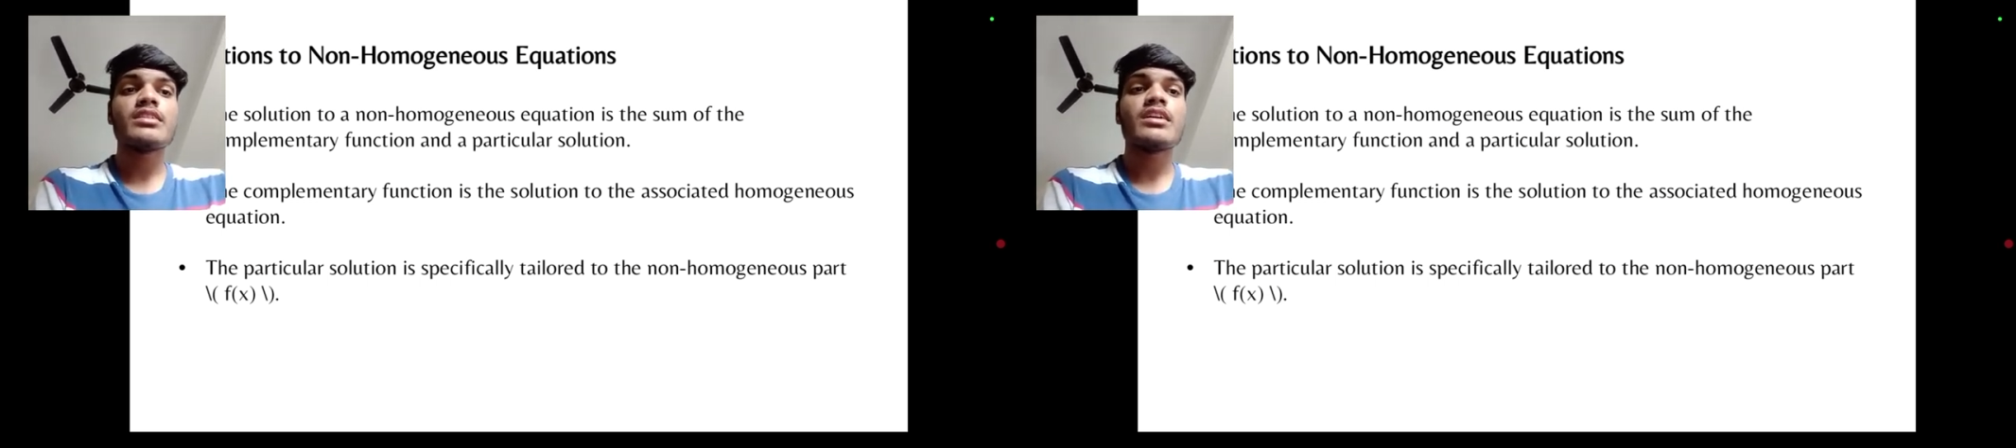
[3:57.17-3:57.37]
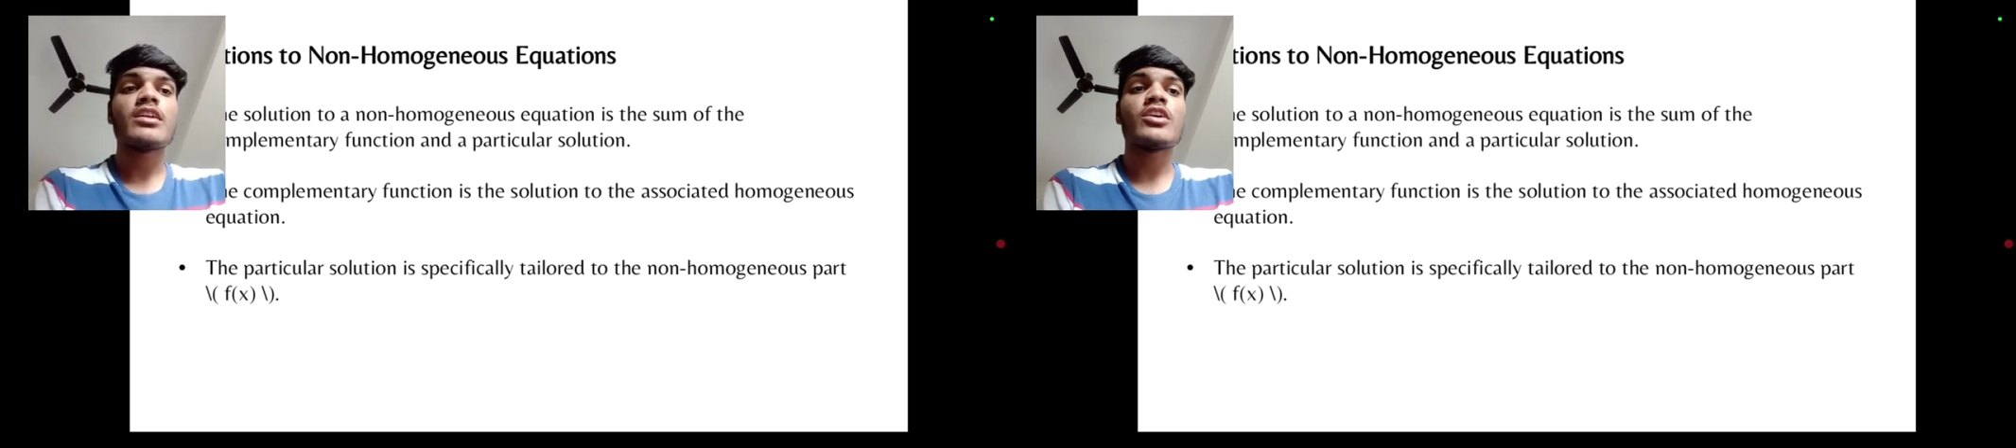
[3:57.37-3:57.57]

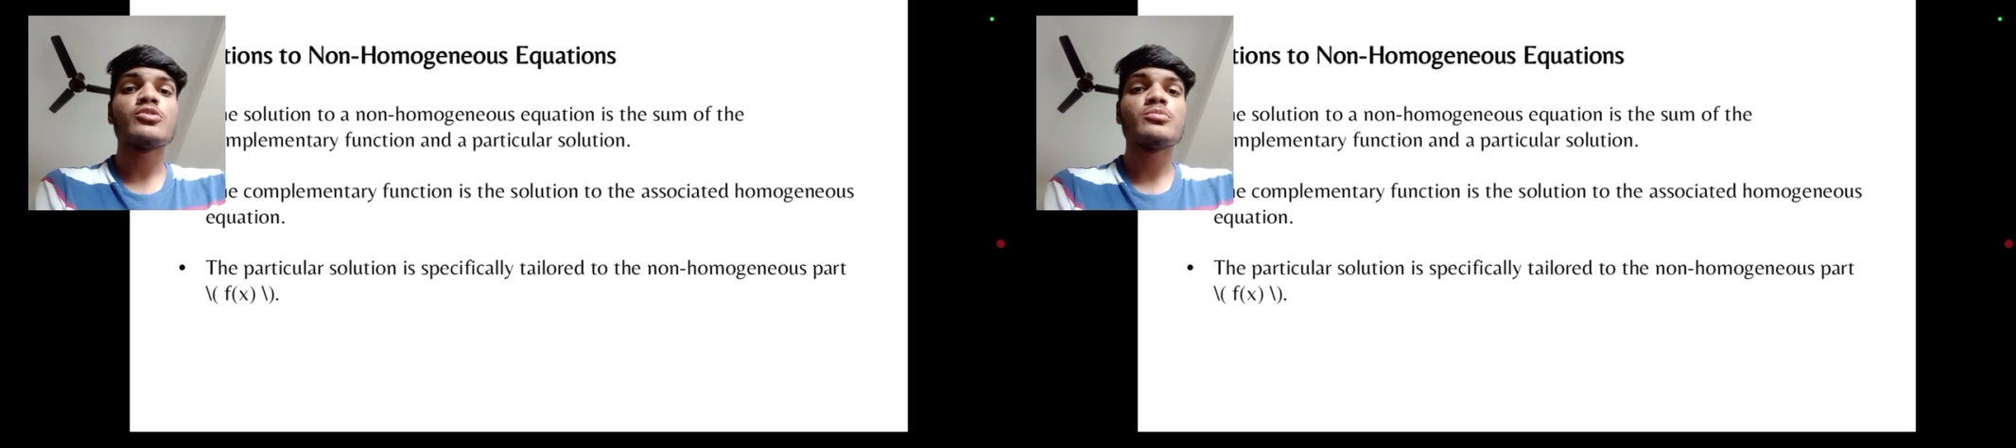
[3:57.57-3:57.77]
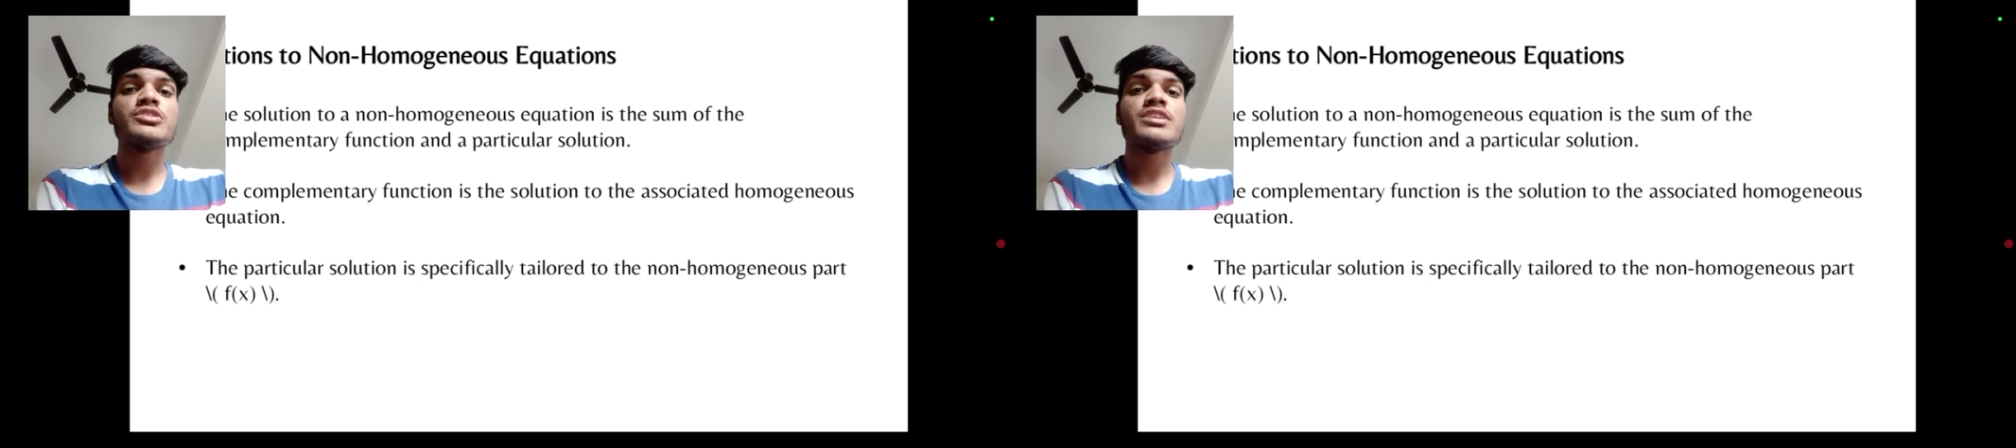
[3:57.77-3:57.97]
the
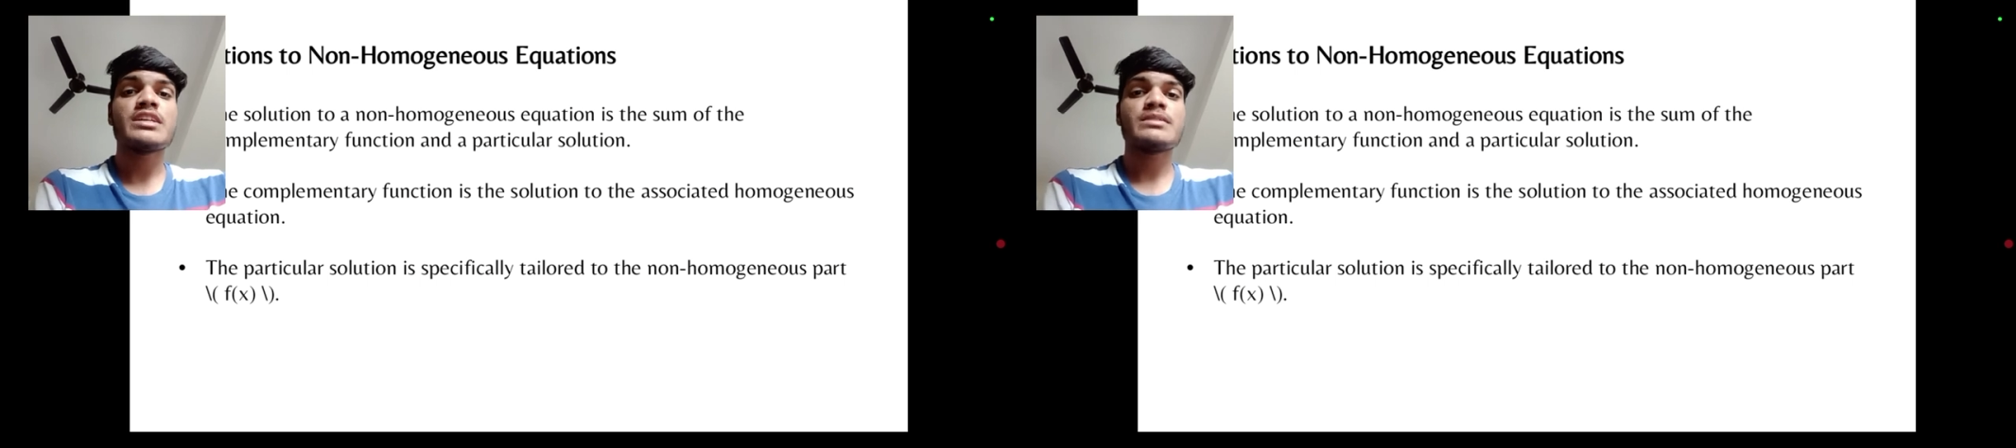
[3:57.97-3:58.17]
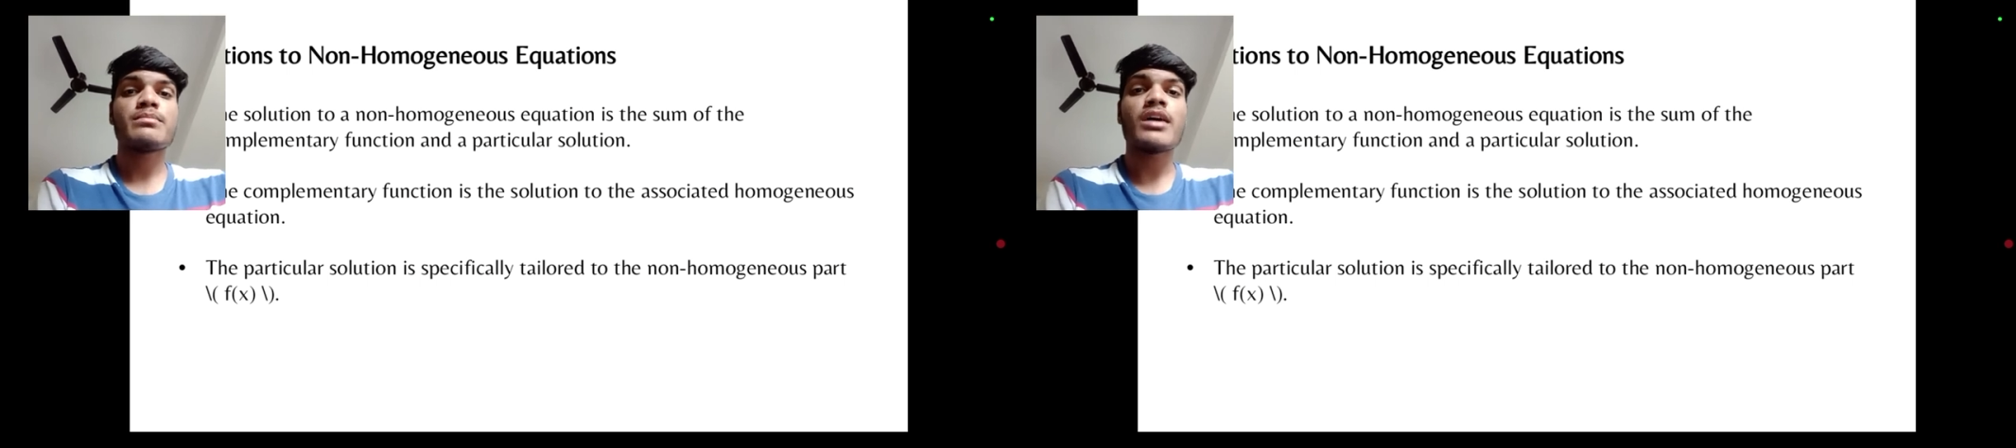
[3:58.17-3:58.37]

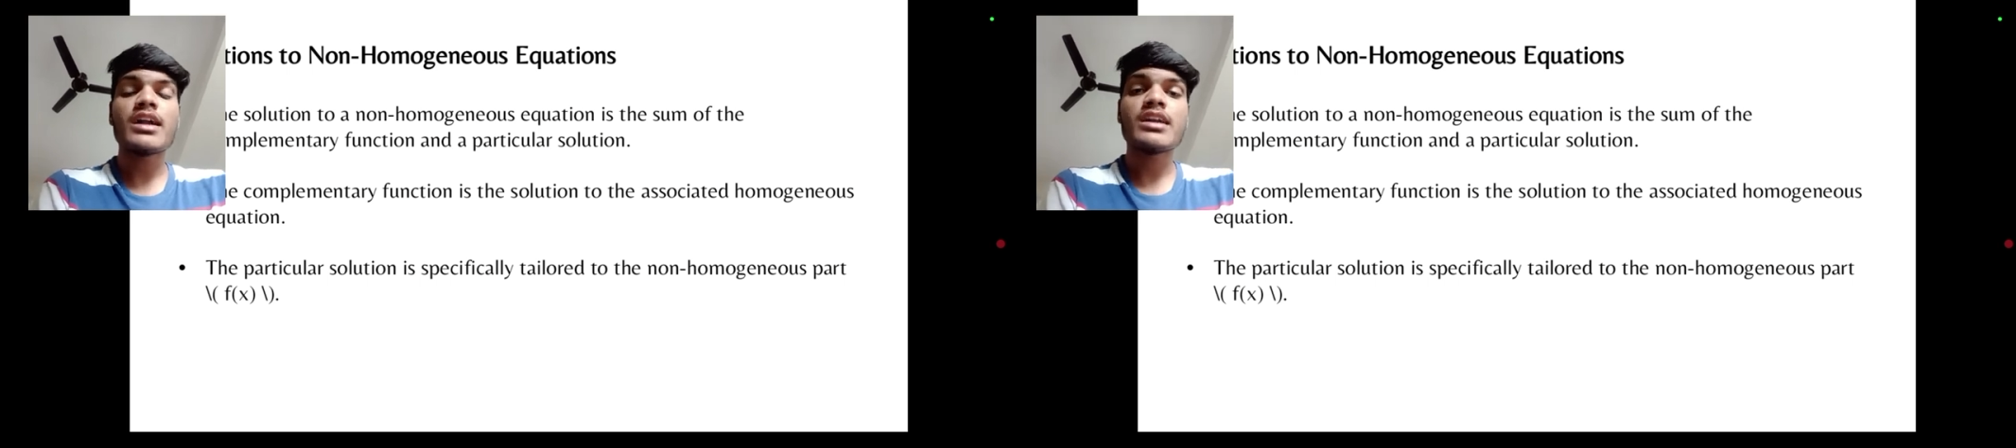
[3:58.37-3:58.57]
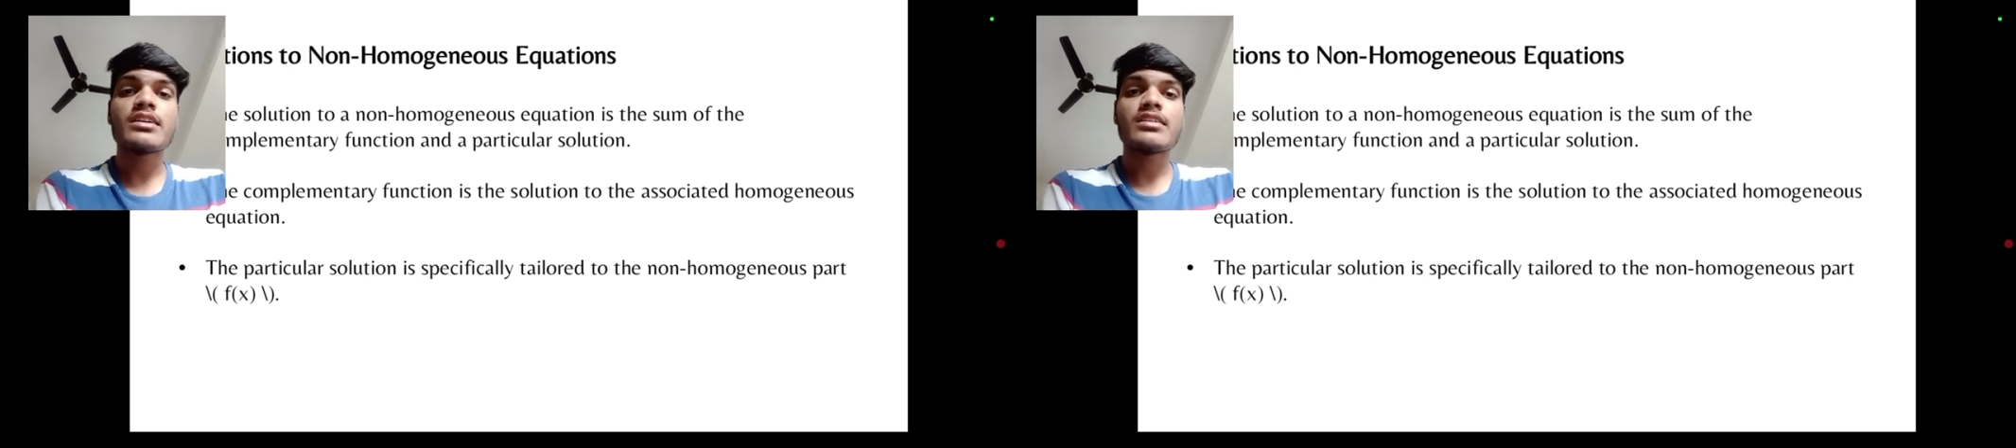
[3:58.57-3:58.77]
non-homogeneous
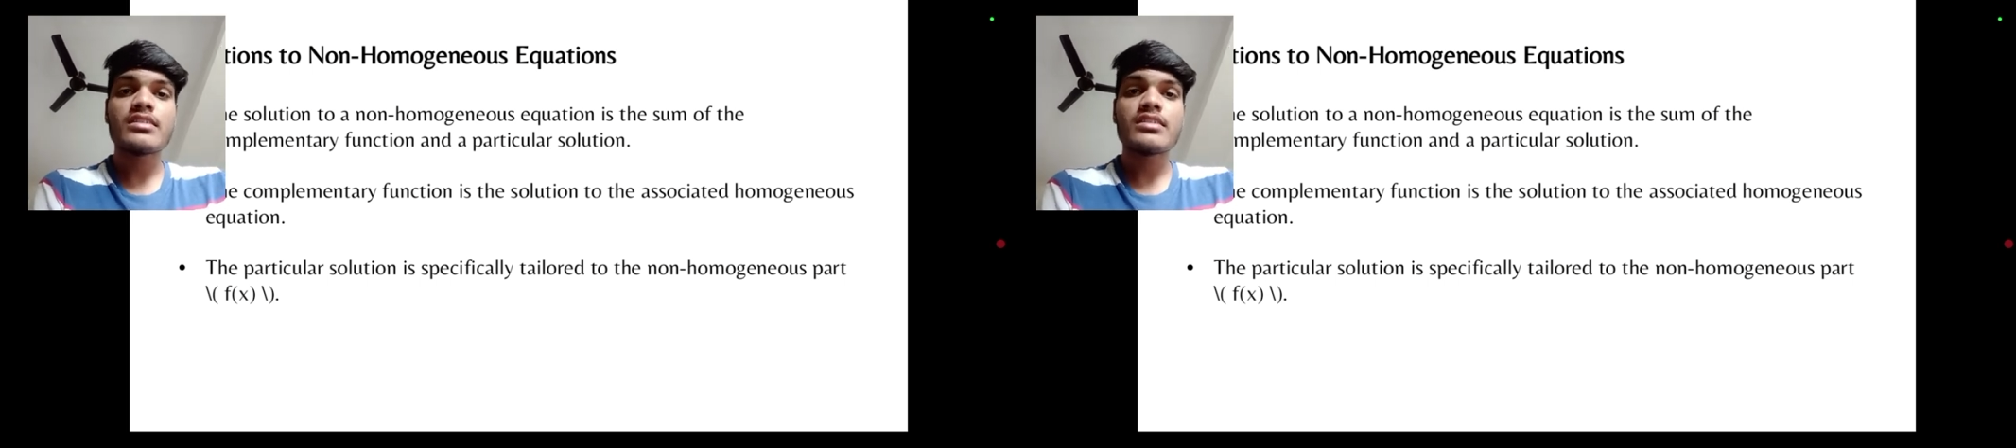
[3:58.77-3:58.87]
part,